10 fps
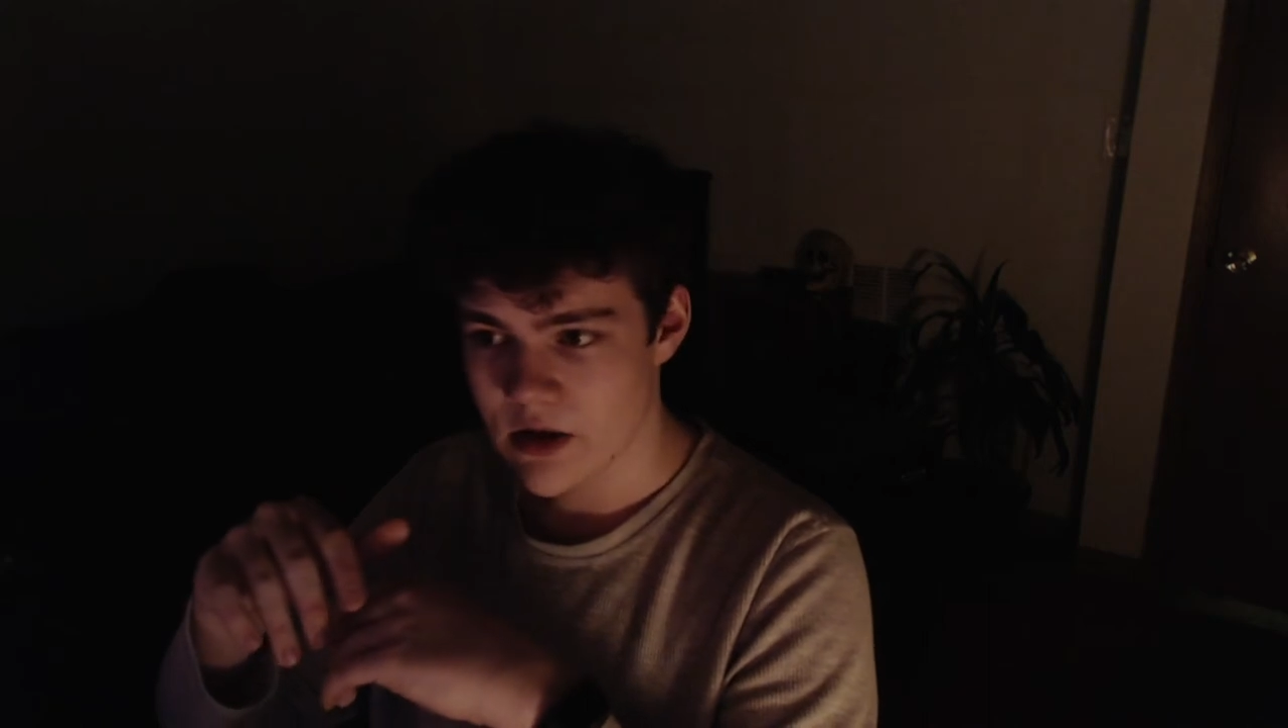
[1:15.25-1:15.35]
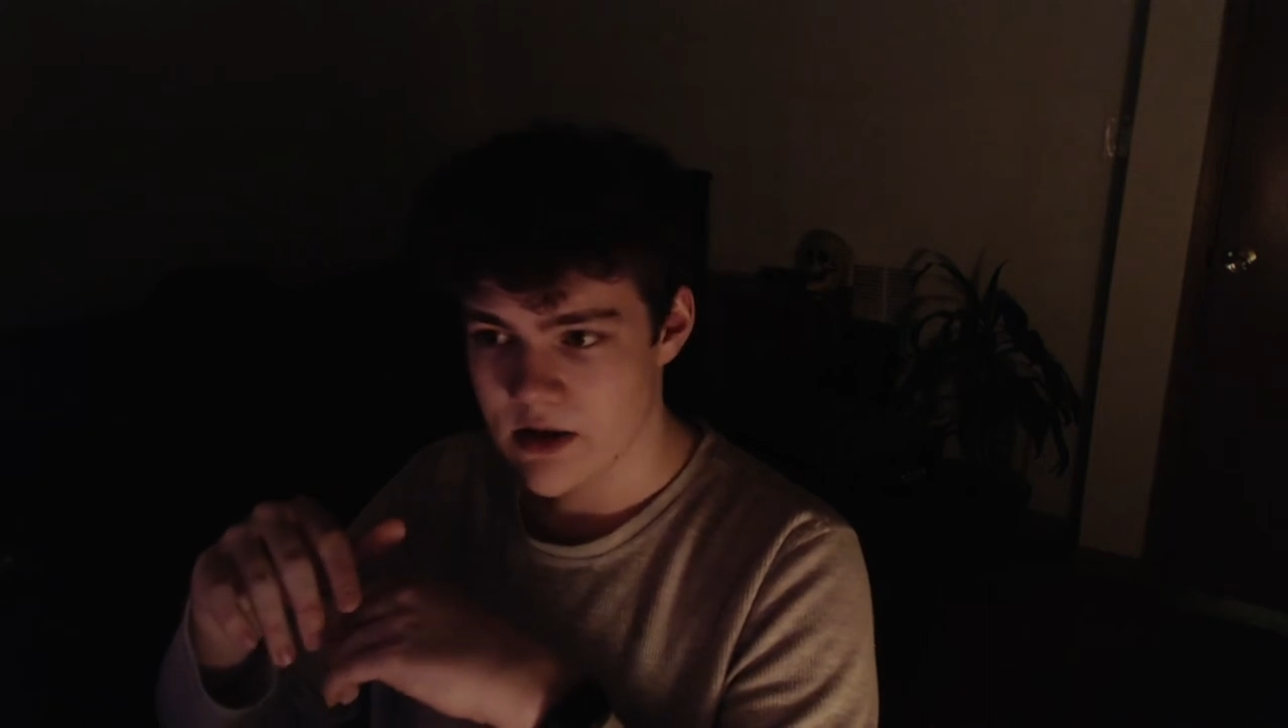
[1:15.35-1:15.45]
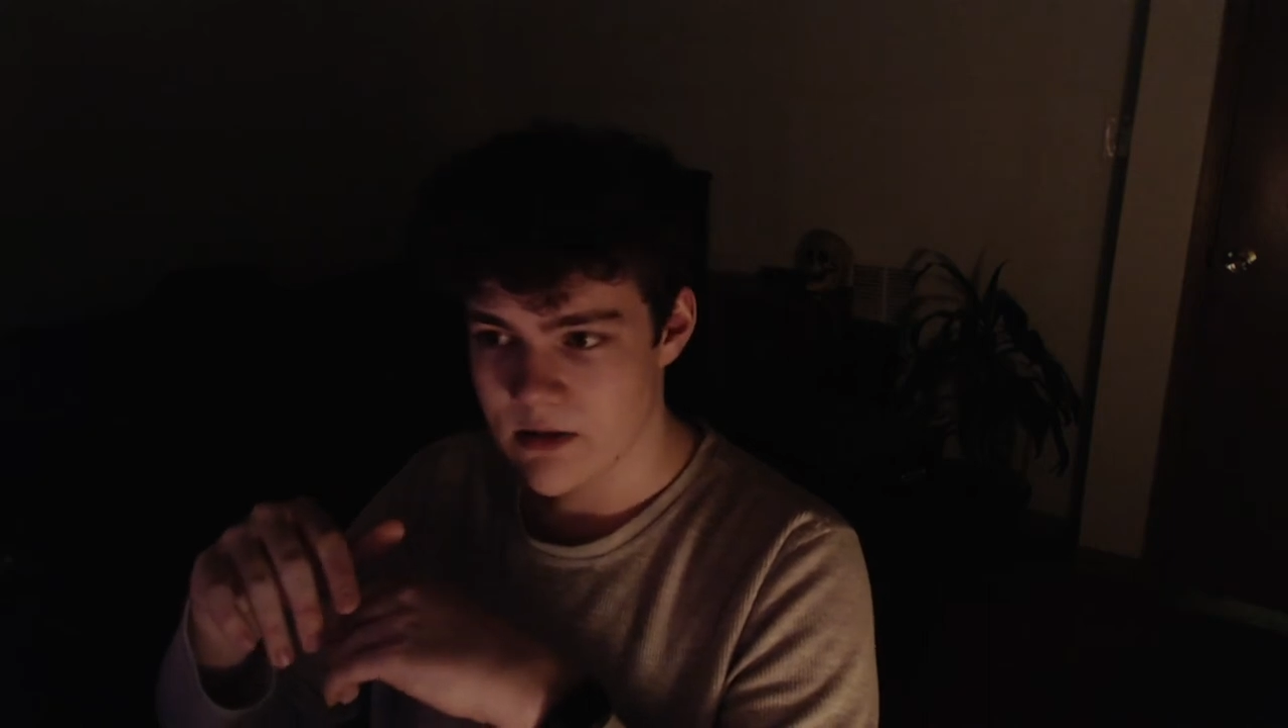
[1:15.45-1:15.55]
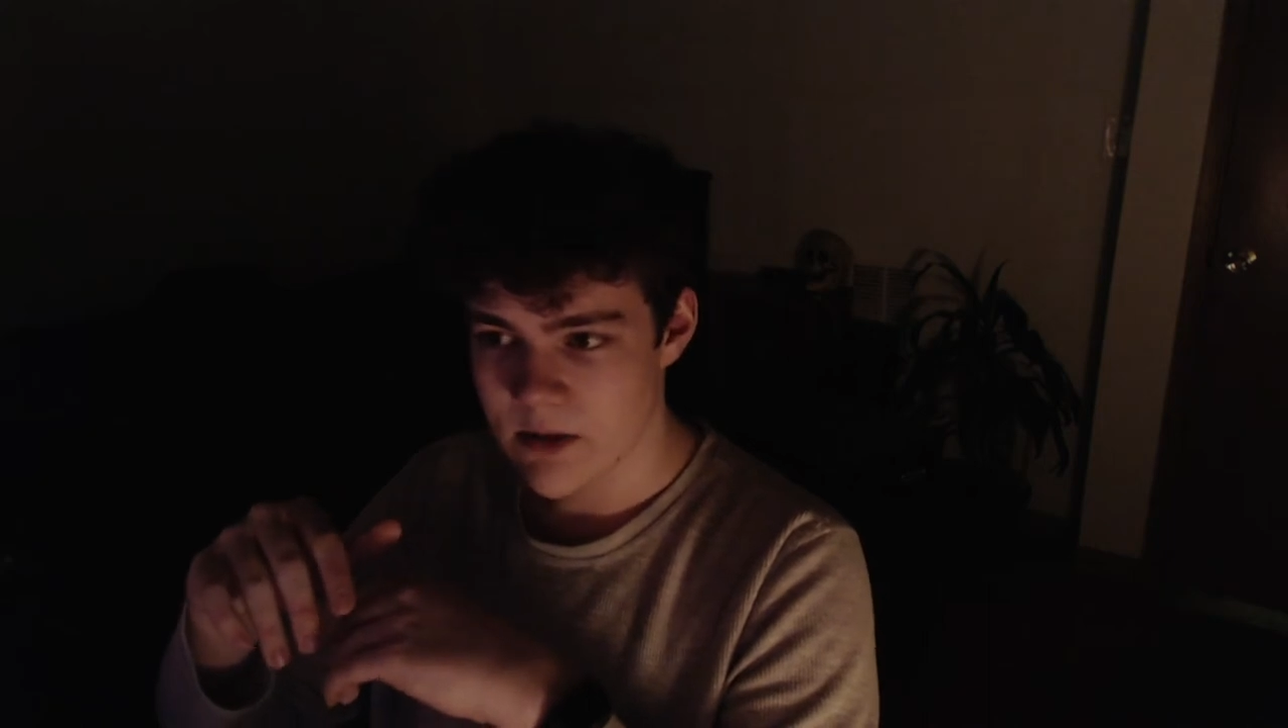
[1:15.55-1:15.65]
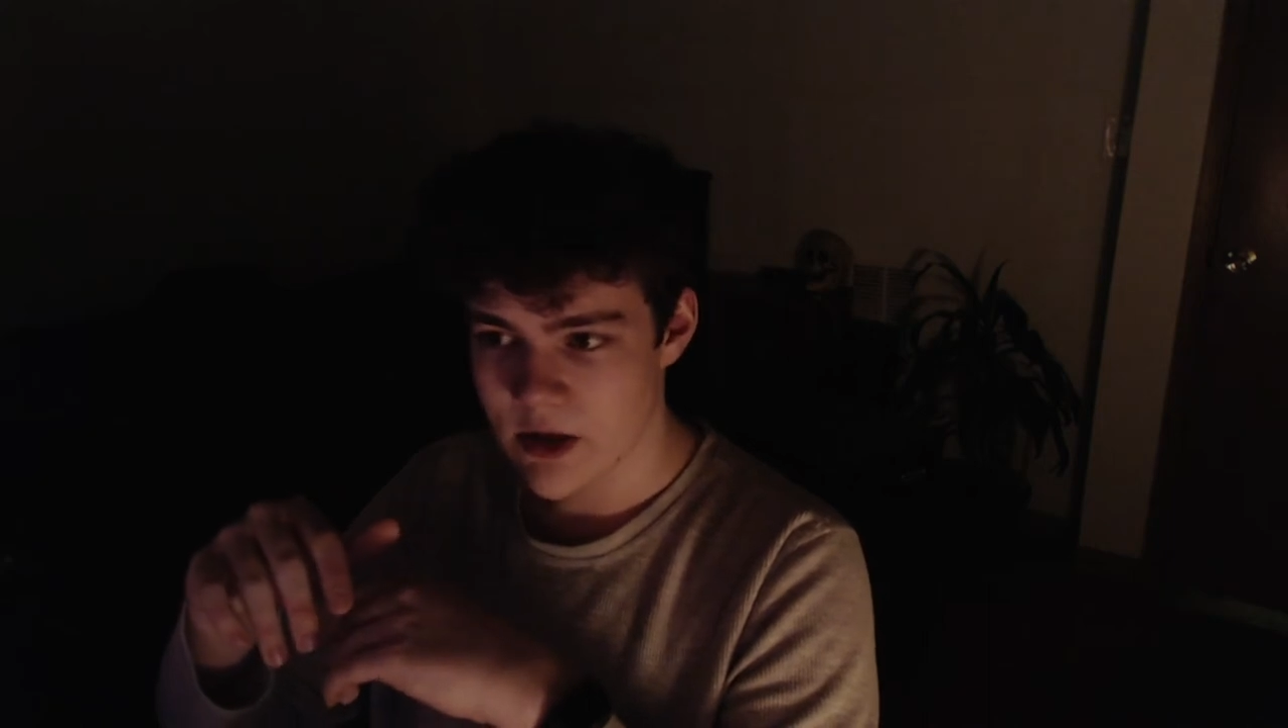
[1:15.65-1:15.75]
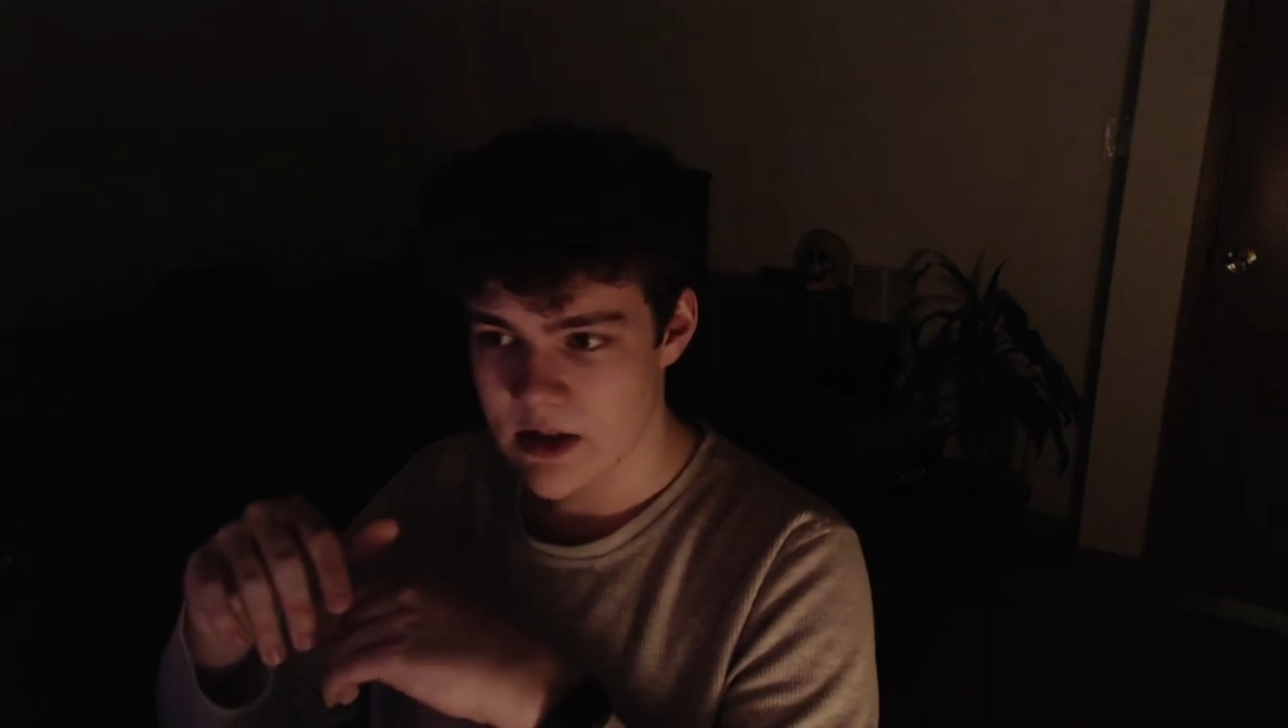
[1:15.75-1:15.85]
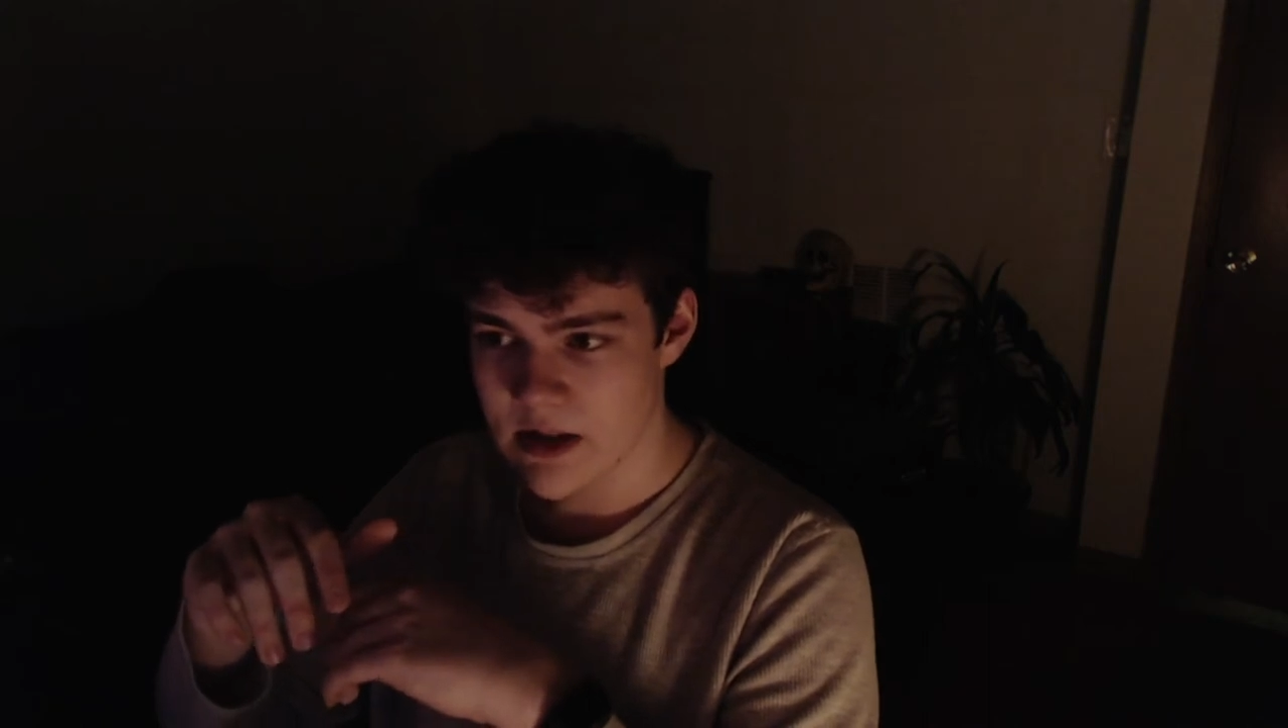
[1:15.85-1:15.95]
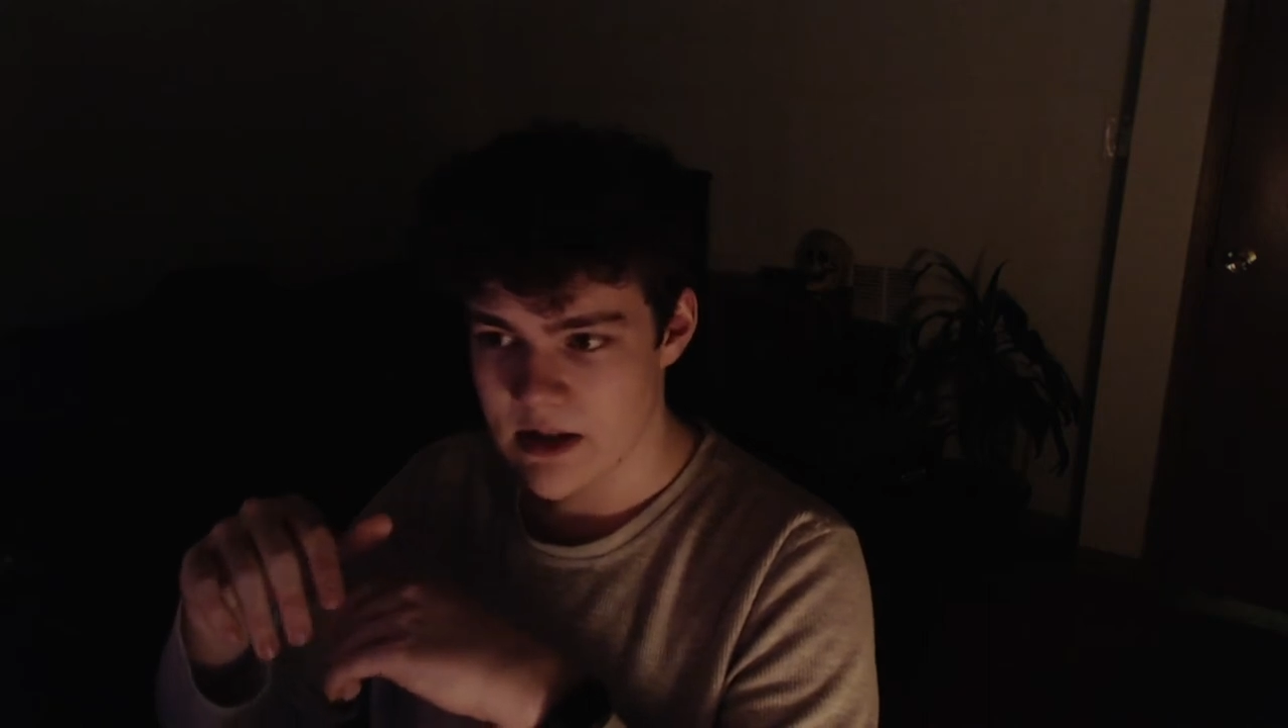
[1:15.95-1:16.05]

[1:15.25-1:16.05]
community